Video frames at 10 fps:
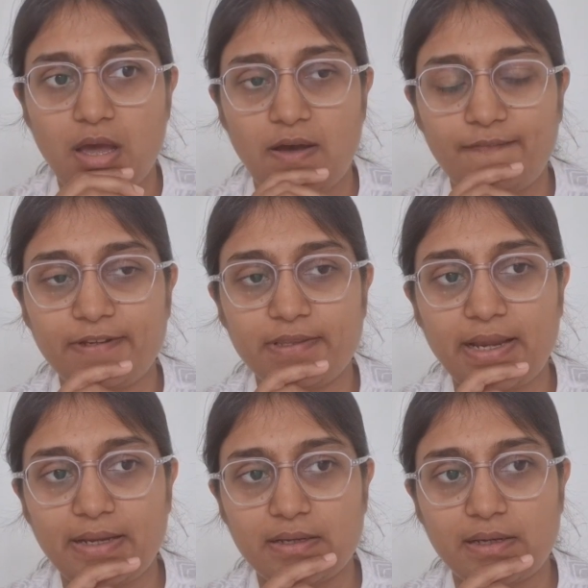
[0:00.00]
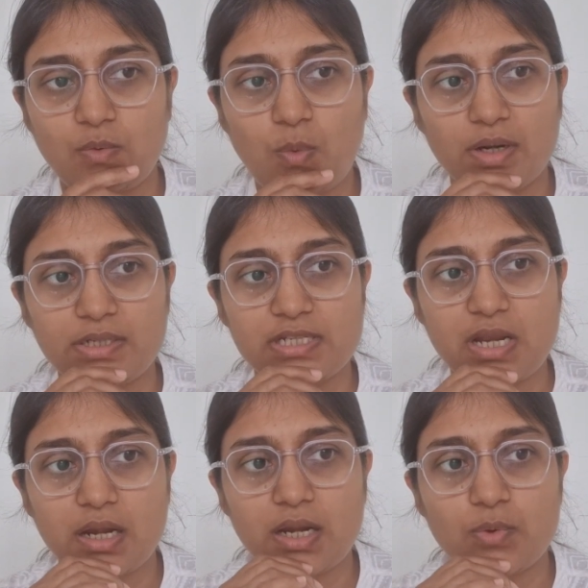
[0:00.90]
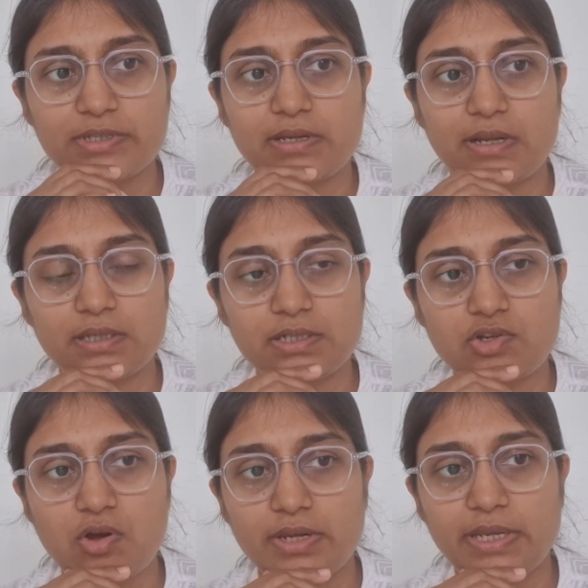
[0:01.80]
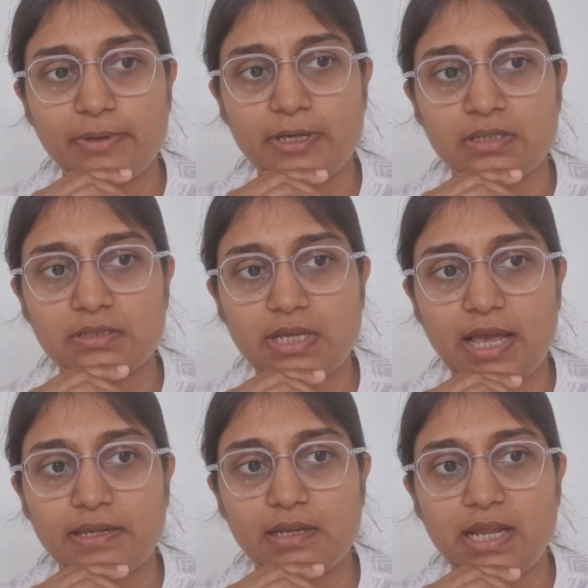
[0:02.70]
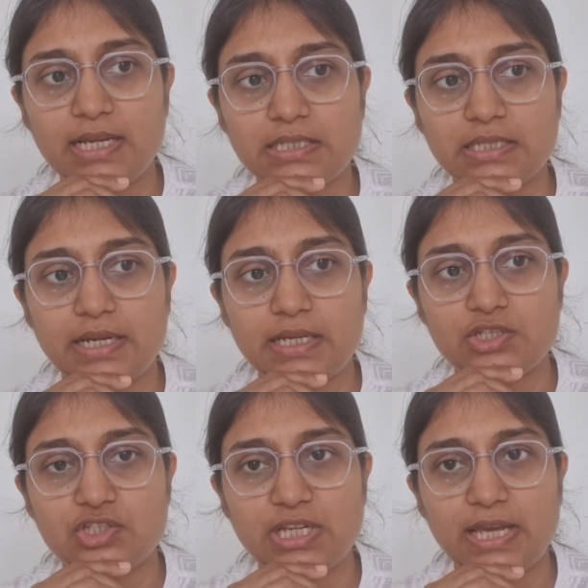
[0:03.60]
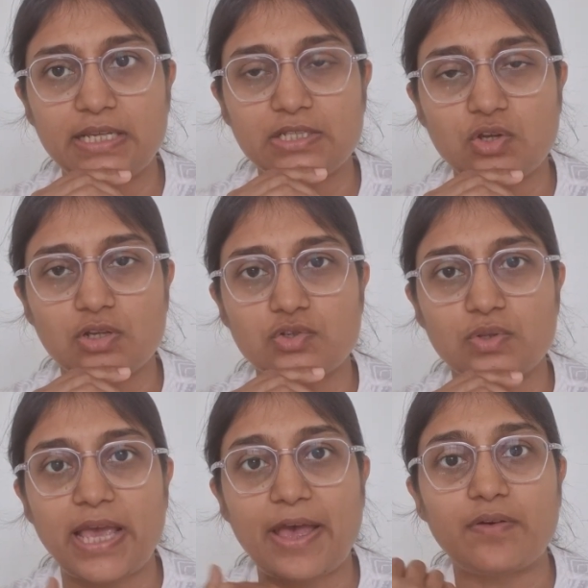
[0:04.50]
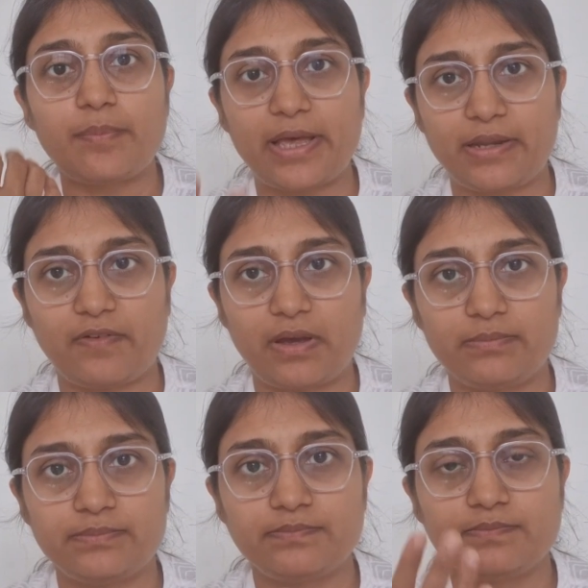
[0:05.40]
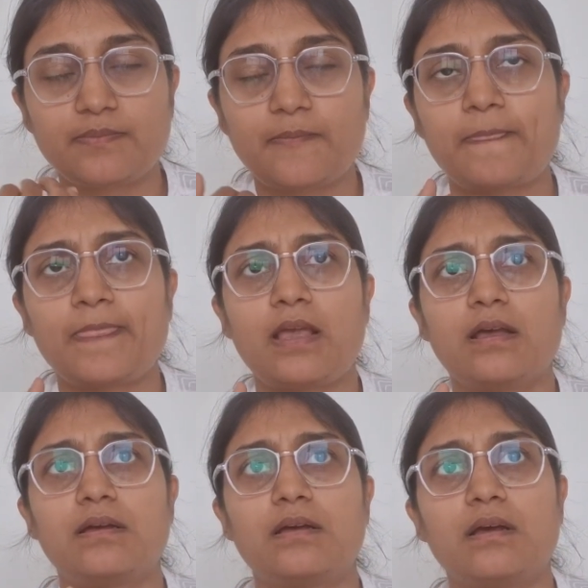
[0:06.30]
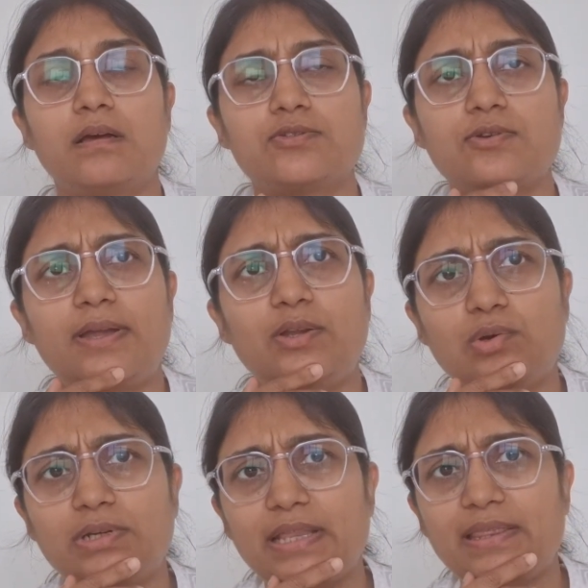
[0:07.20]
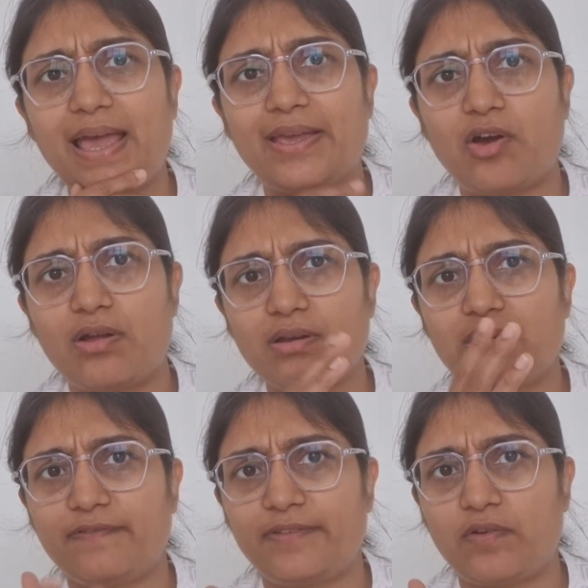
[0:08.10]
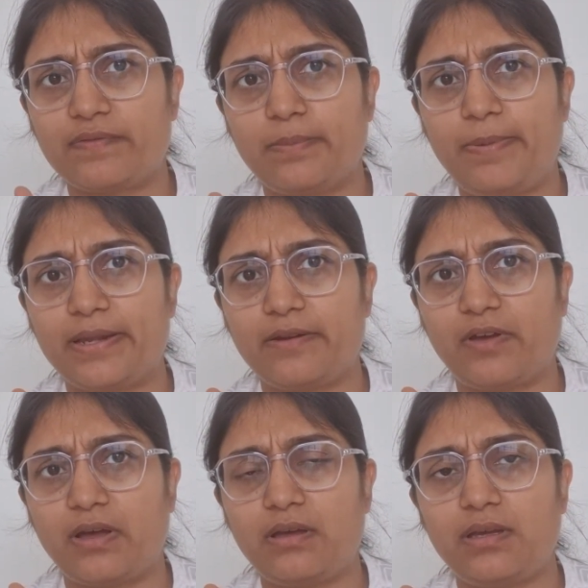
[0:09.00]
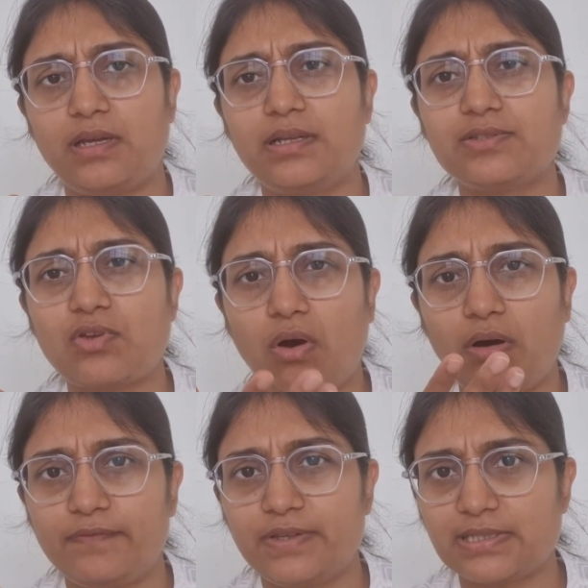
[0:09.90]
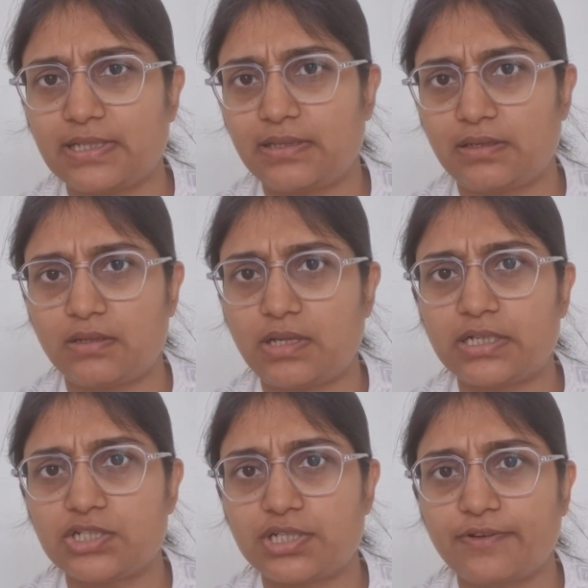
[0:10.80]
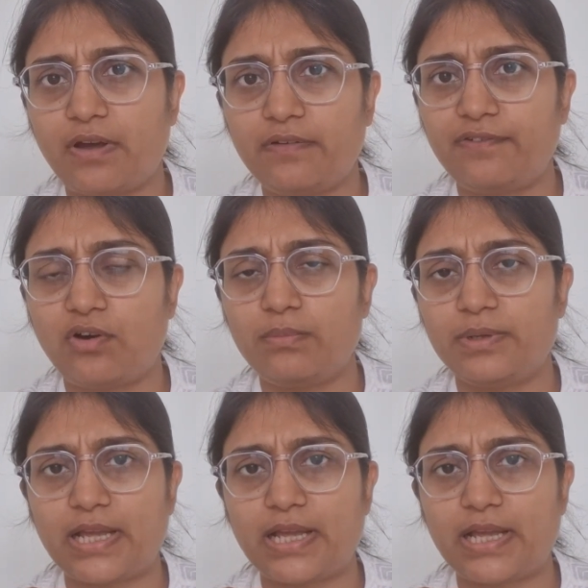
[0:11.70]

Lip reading: After that, what started was another story, because I realized that in Jains also they have a Bhairava. So I looked at the iconography of the Bhairava. It is obviously like a Shiva form.